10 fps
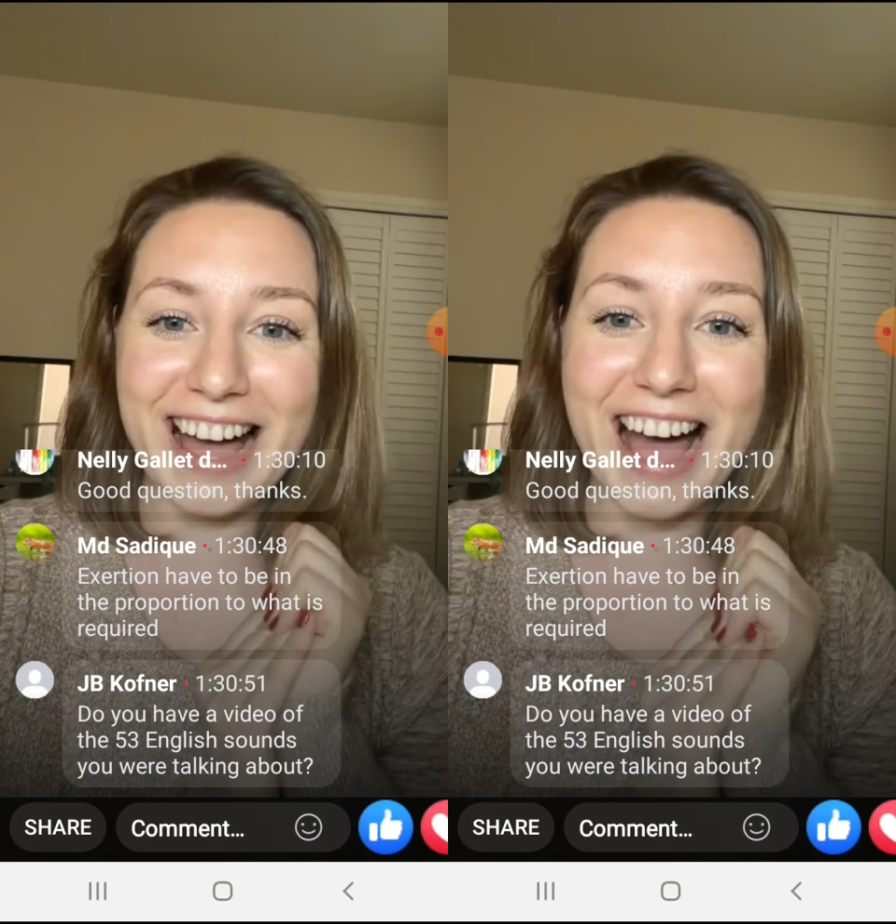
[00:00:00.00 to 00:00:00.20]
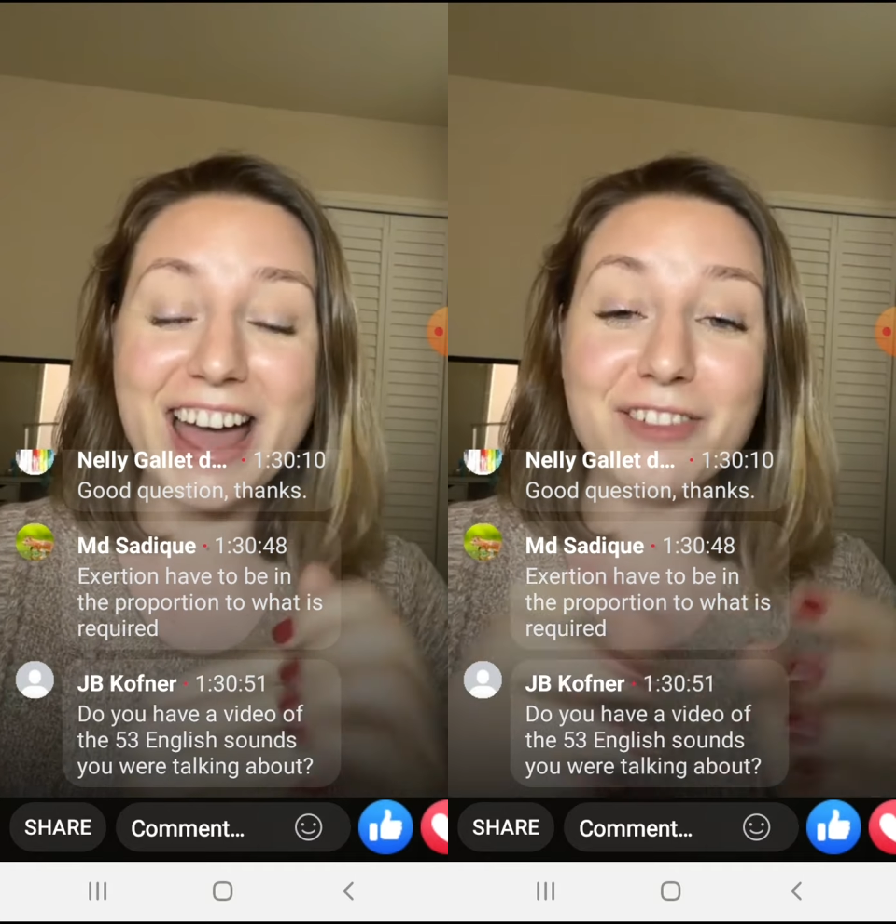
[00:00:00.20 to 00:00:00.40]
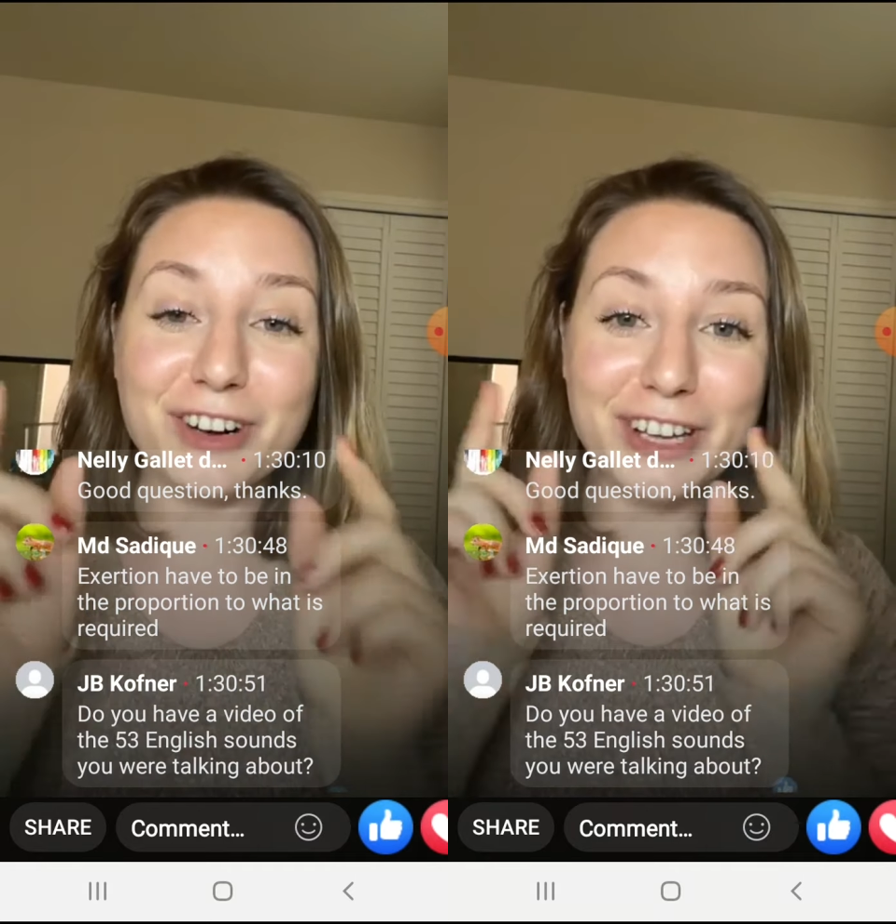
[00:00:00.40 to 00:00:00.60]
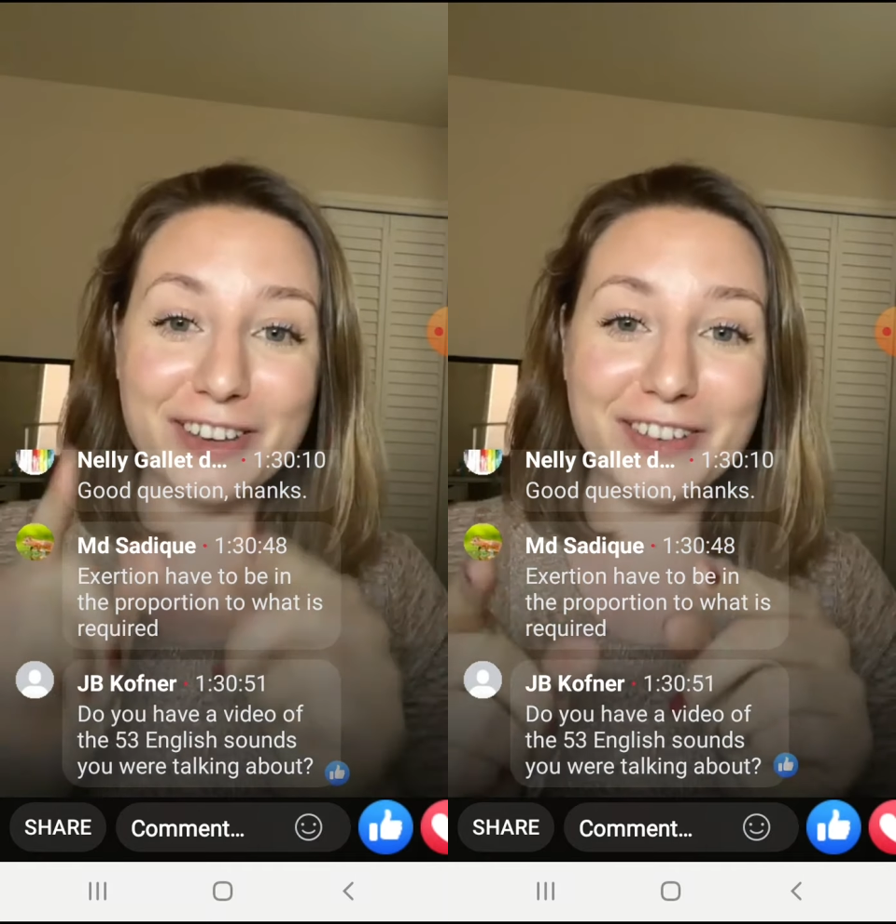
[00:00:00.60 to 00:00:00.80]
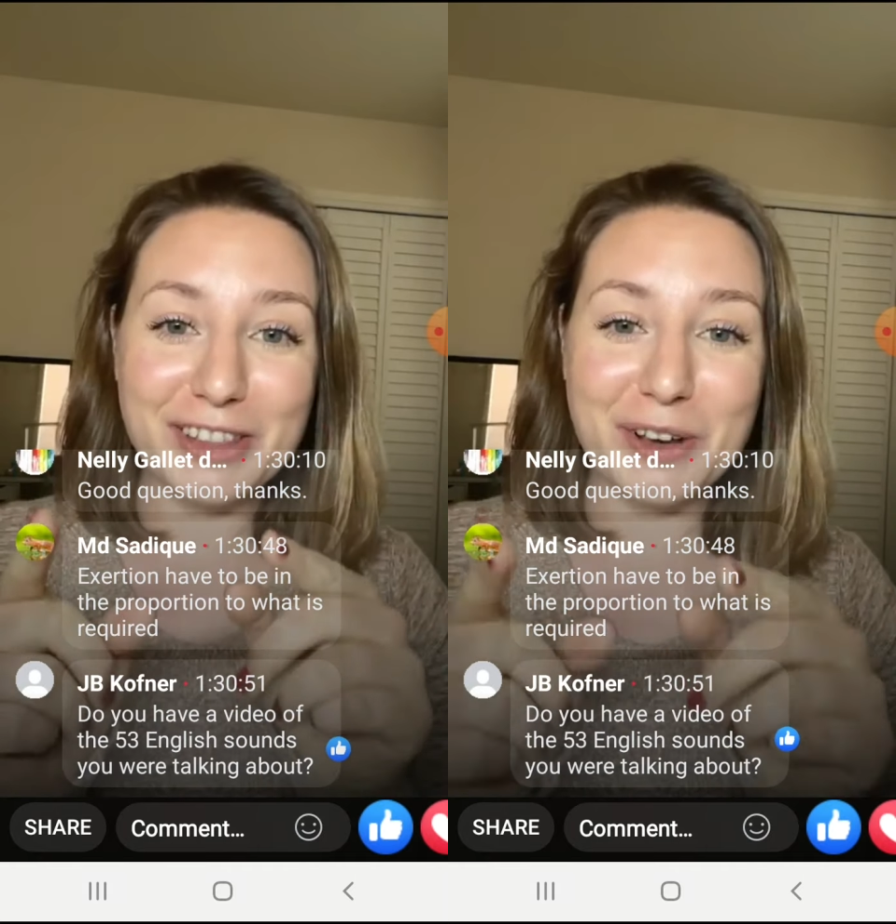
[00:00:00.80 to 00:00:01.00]
and for giving
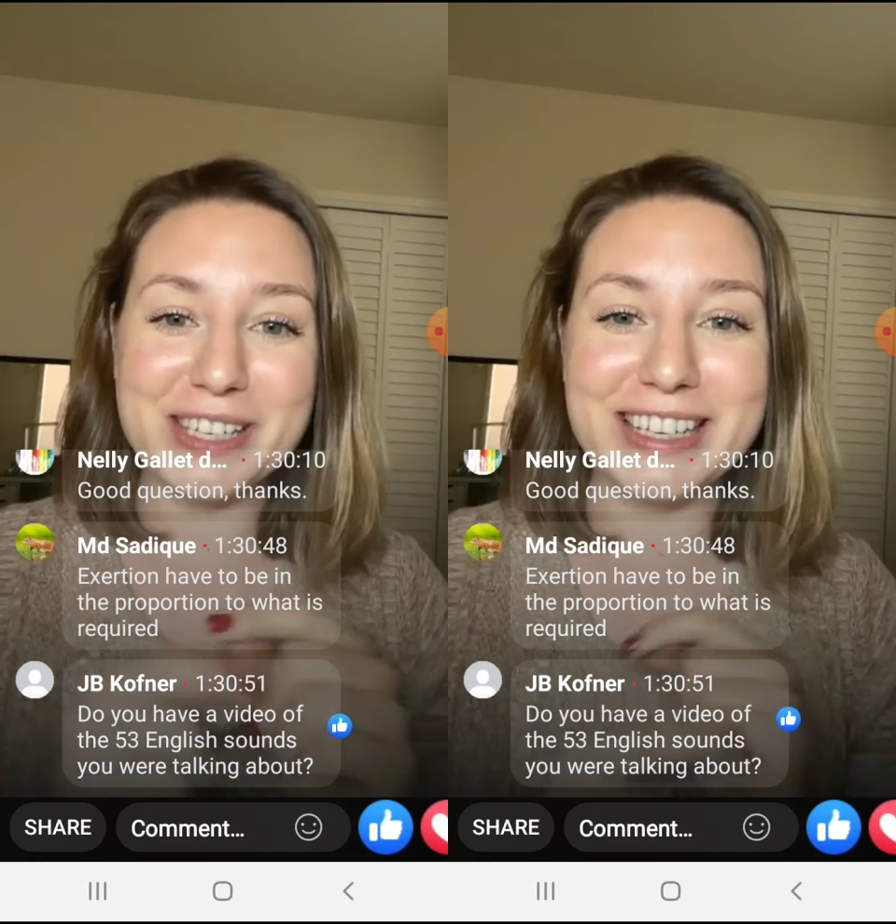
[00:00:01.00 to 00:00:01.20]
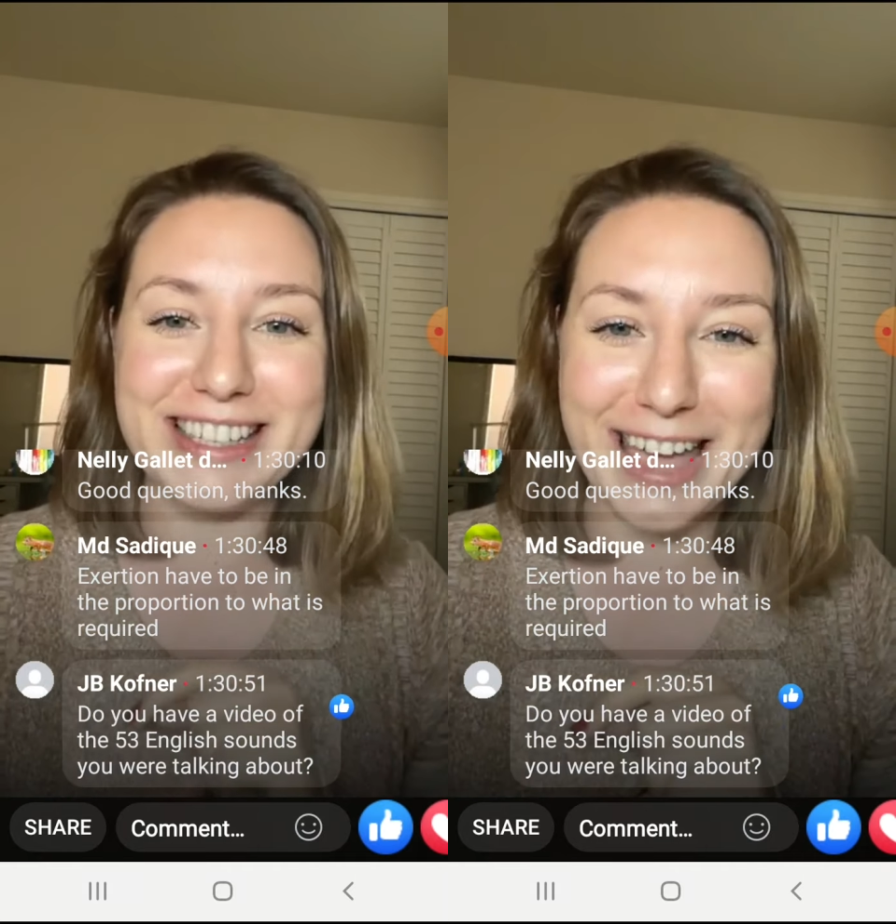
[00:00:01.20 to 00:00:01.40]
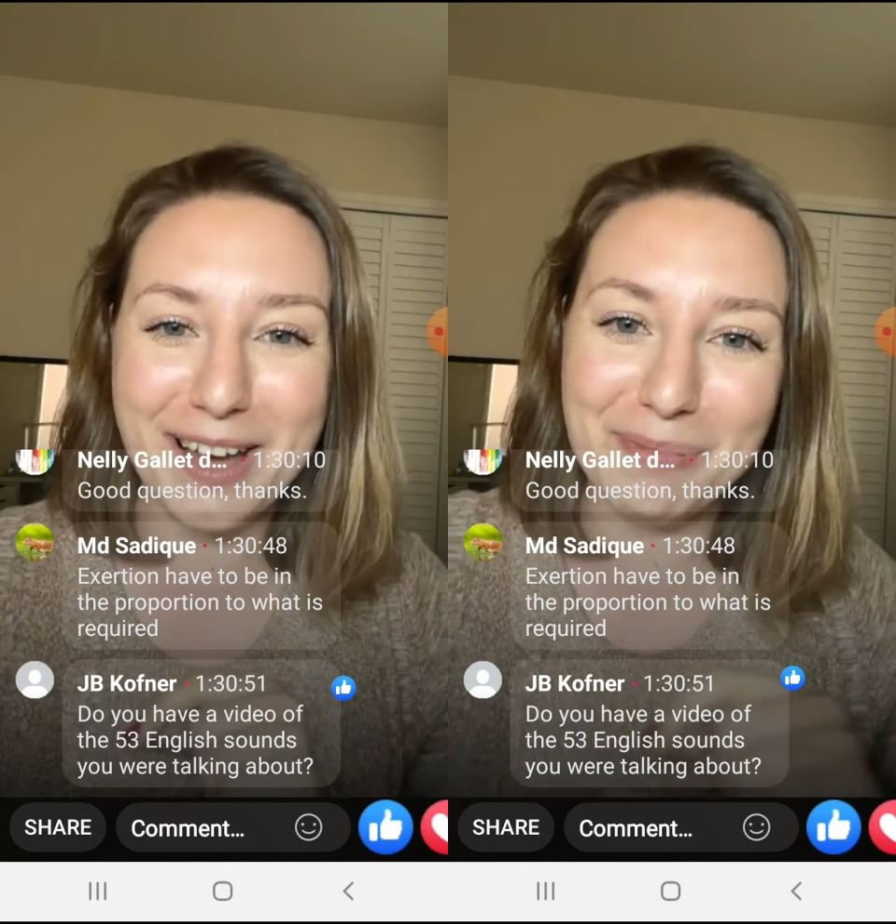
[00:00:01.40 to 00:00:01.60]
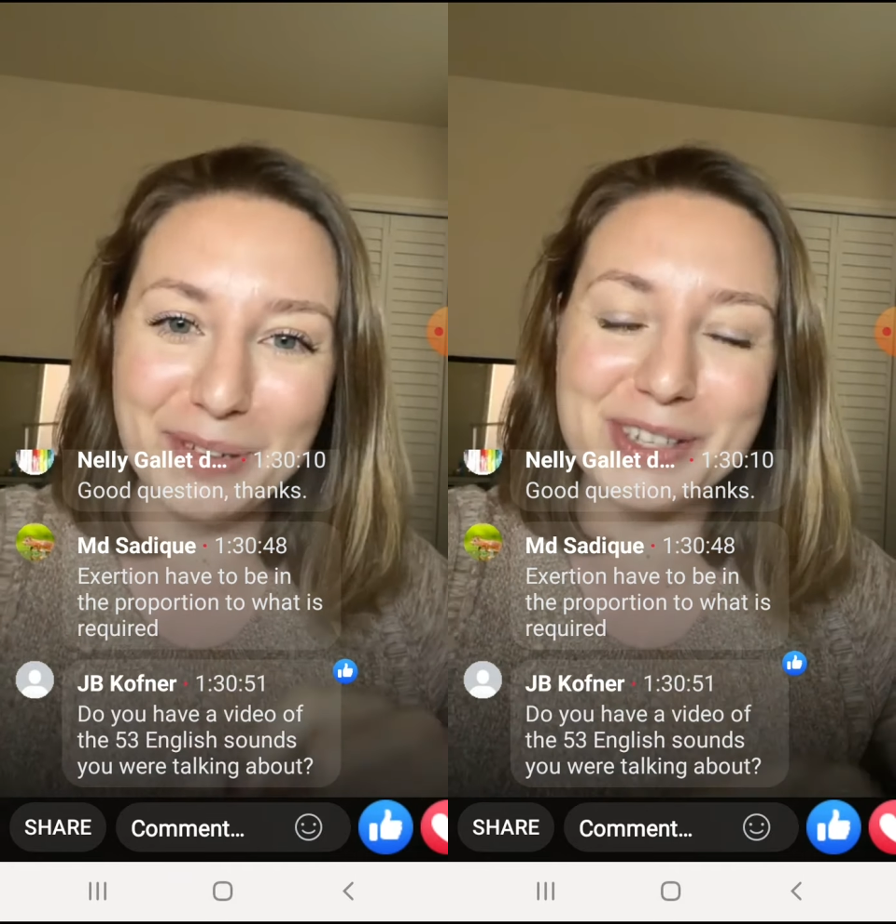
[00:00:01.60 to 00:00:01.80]
those examples,